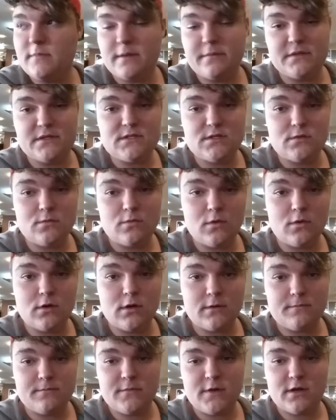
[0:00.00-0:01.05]
maybe too
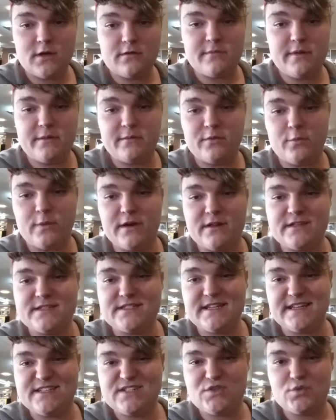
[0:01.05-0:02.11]
warm. not gonna be able to wear
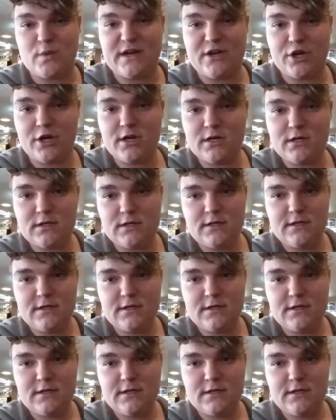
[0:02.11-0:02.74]
this nice sweater.